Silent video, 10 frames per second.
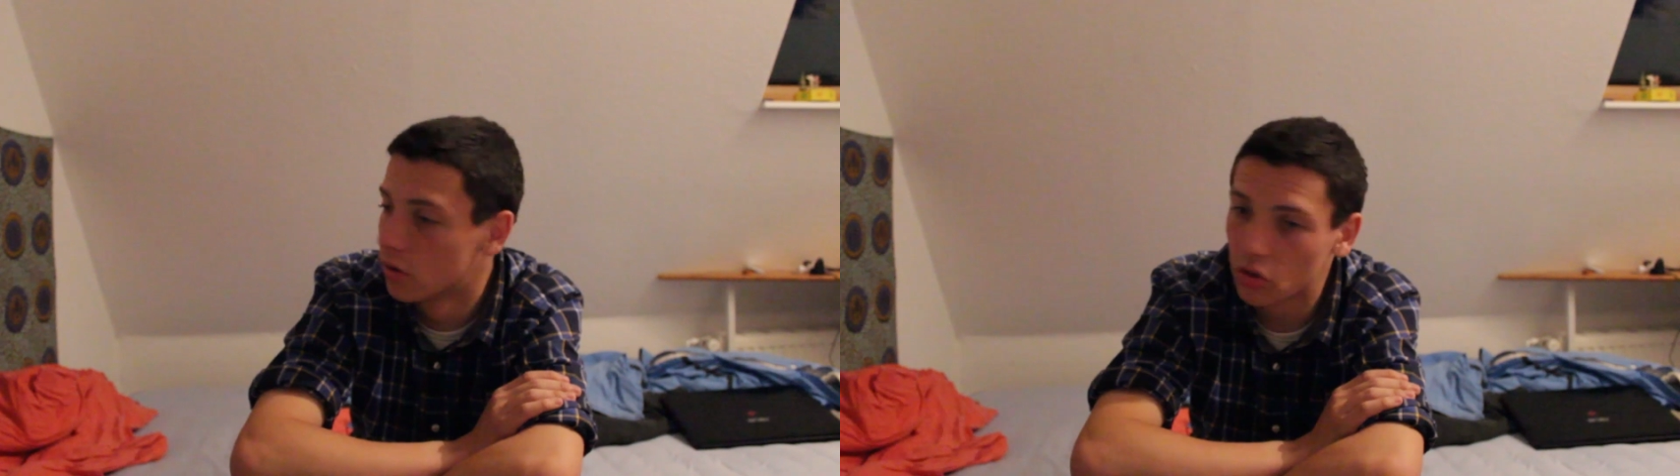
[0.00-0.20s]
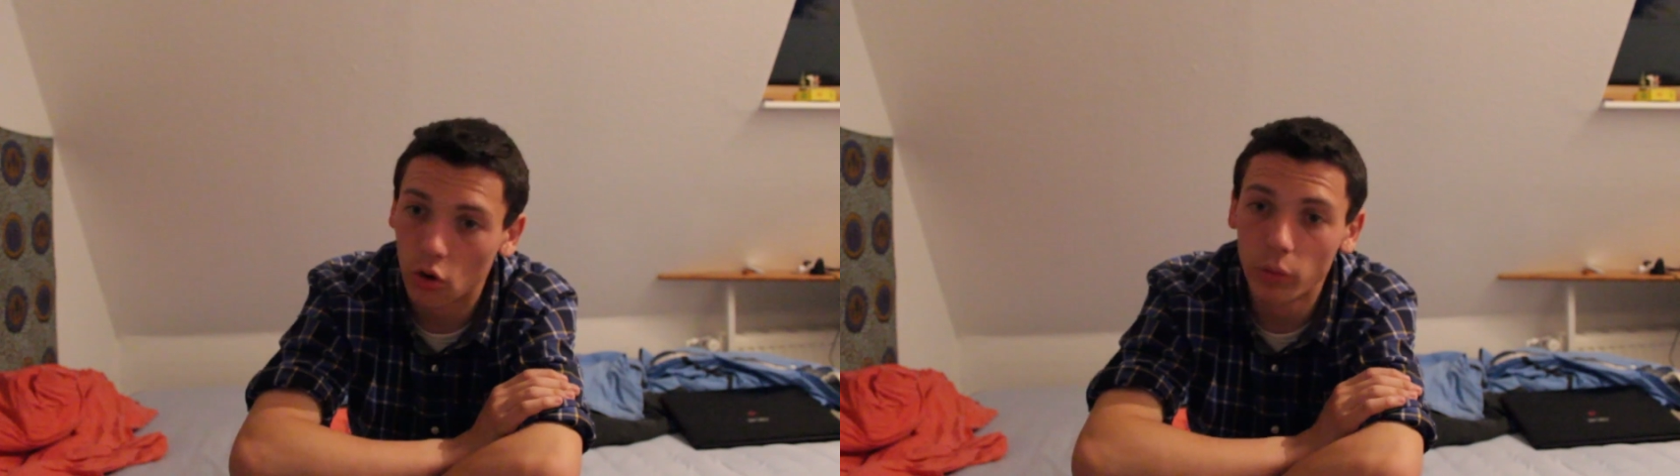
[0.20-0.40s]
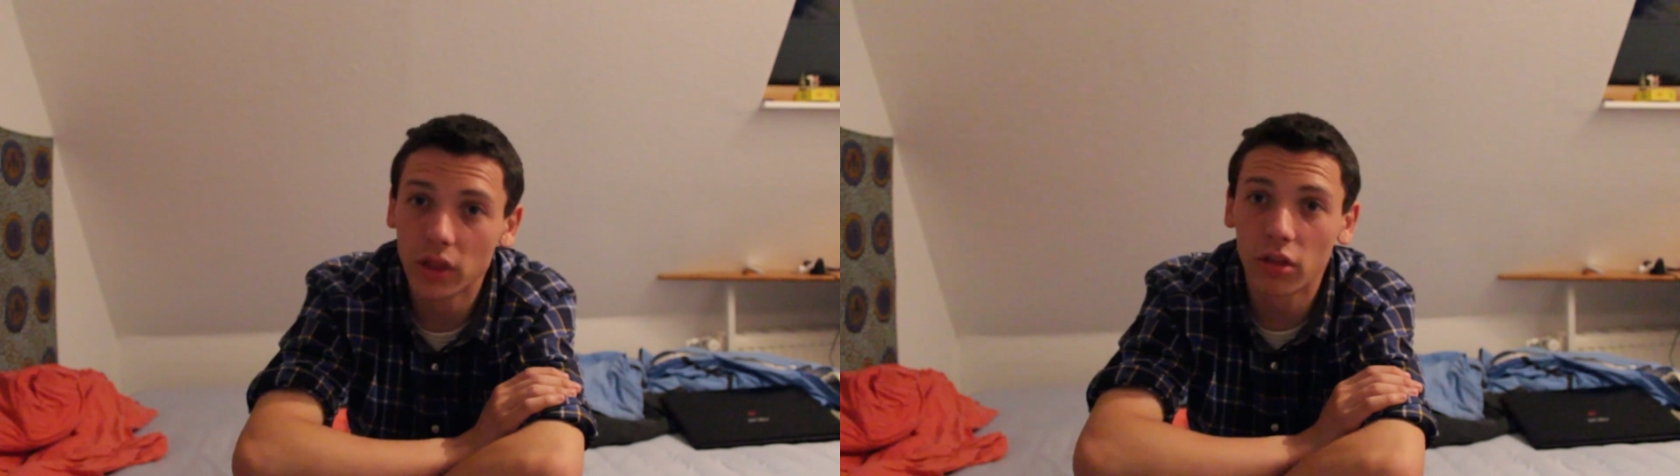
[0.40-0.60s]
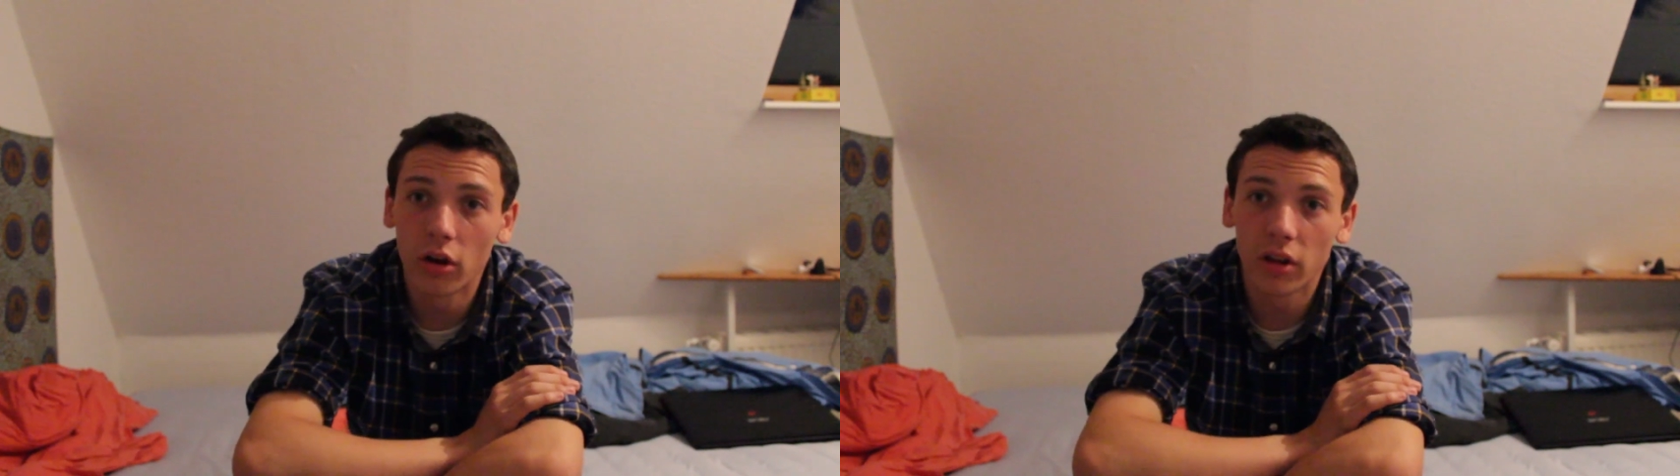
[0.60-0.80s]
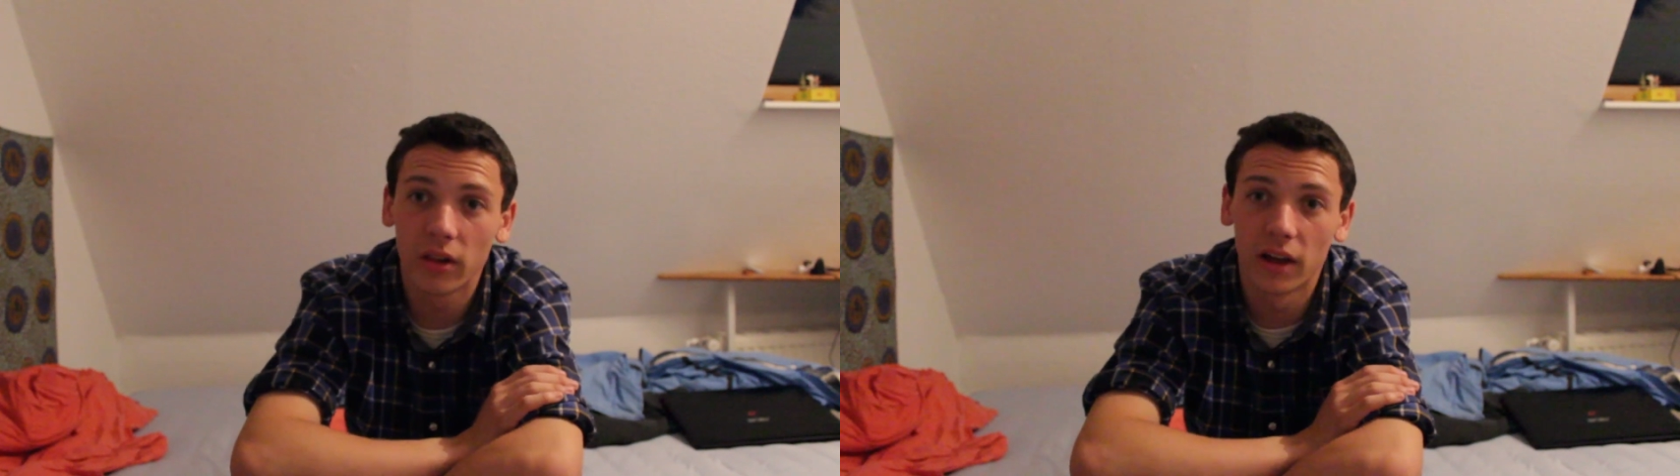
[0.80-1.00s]
so we
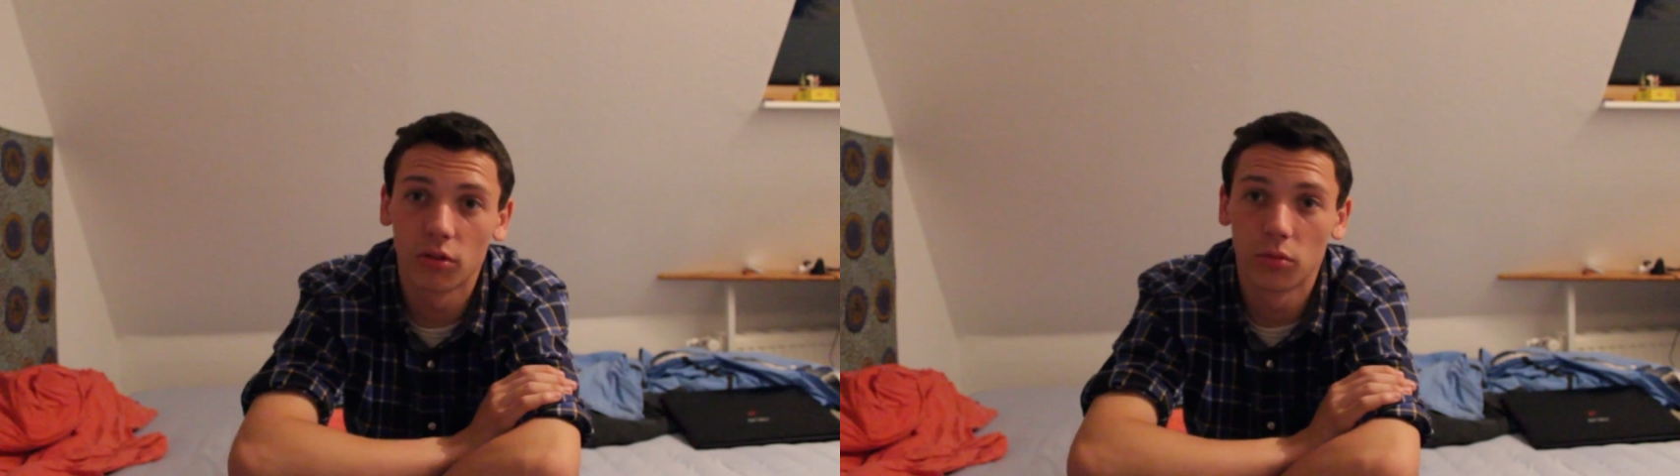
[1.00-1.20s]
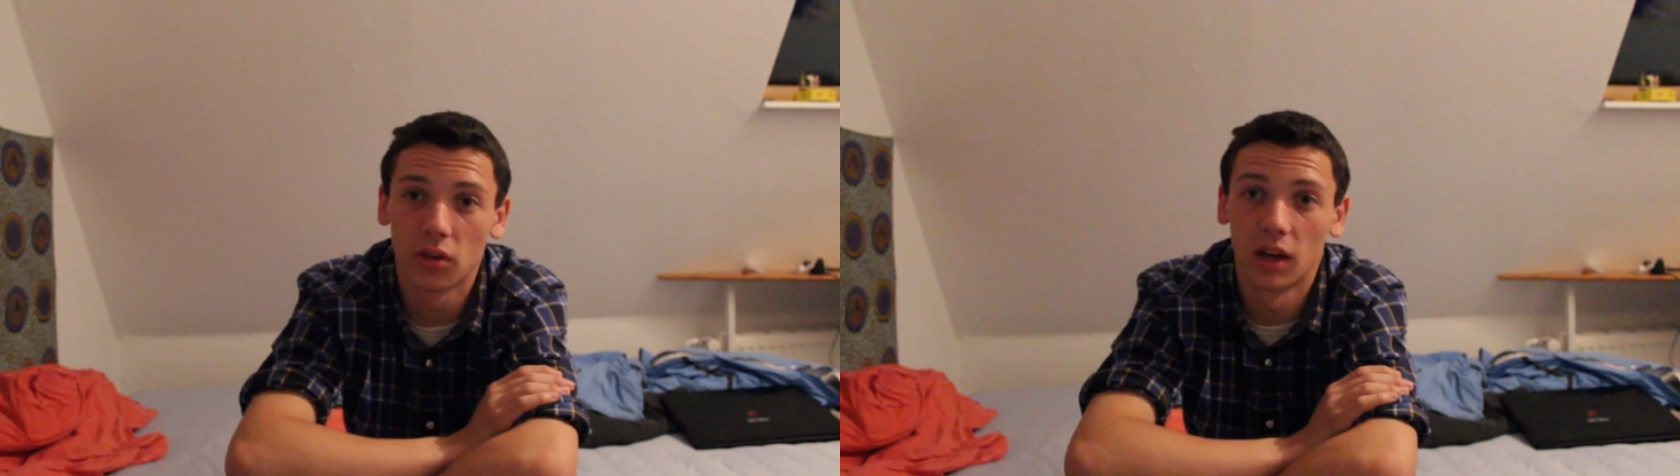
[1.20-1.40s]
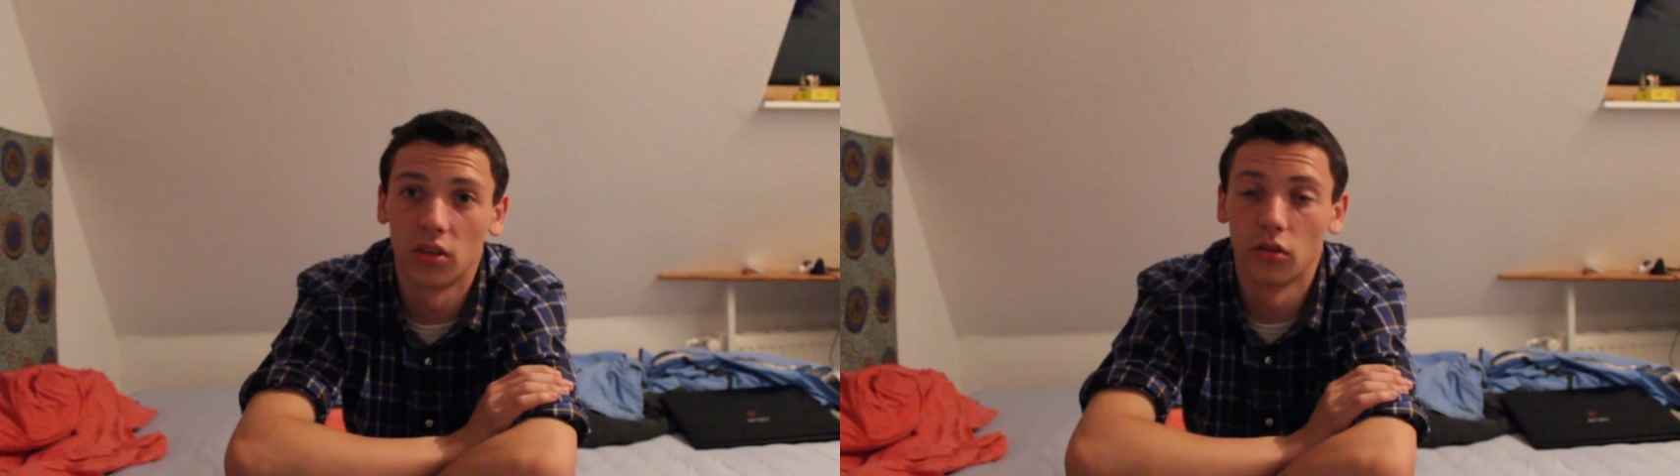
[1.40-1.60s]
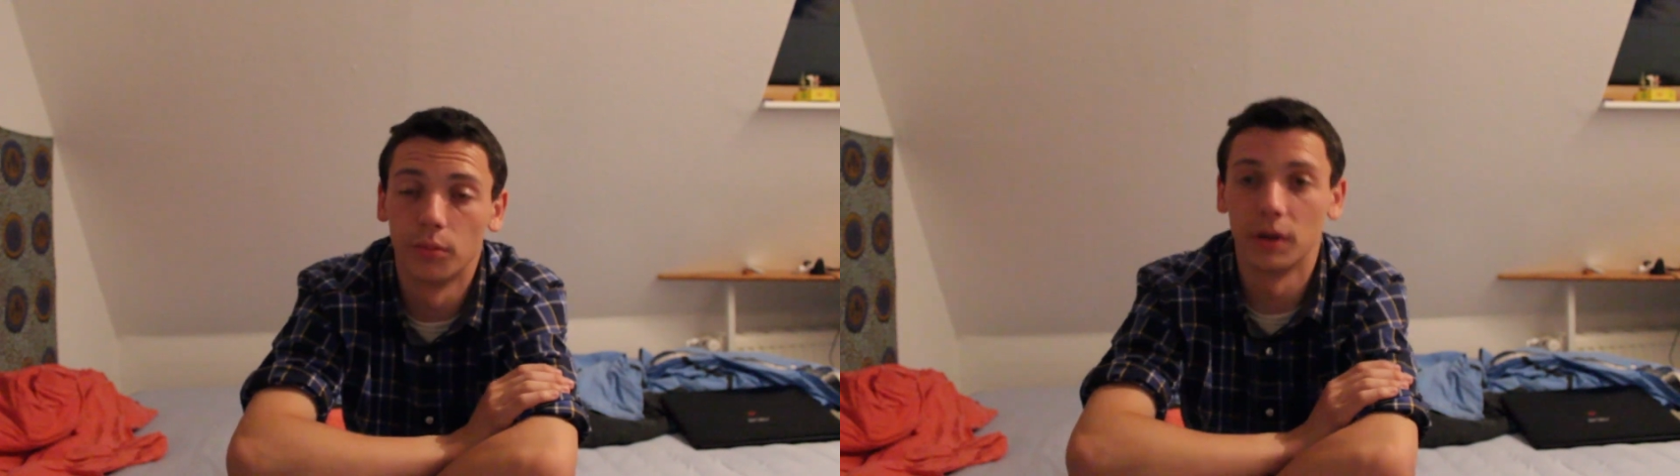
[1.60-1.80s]
thought class was canceled,